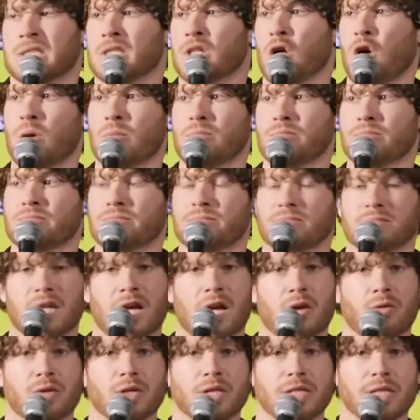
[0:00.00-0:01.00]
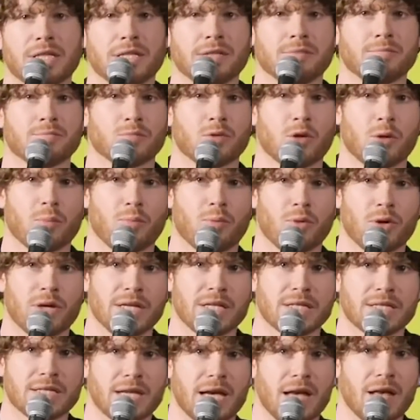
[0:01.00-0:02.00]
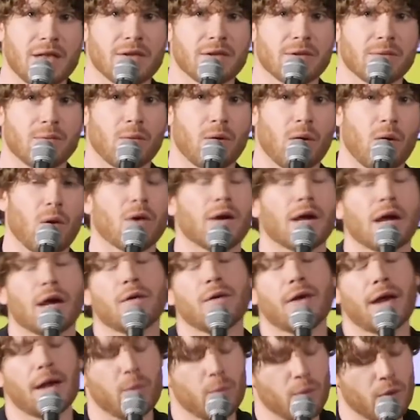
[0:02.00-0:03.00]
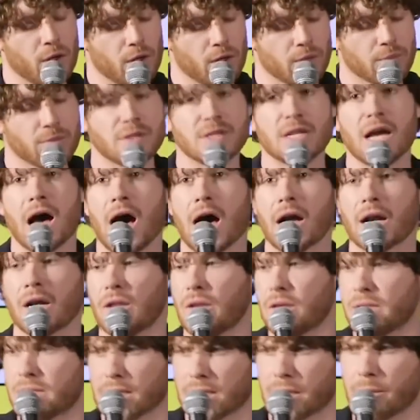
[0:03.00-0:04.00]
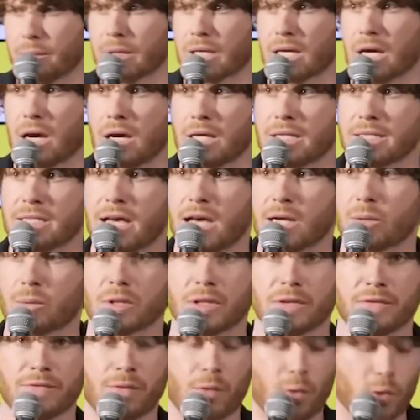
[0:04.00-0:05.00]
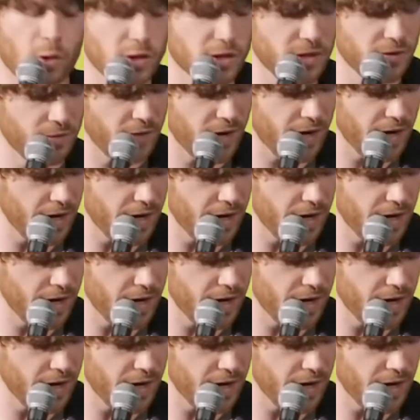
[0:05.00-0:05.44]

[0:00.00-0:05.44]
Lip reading: Nope, not really. They're pretty solid. Well, okay, right. Well, not unless they come in contact with the force of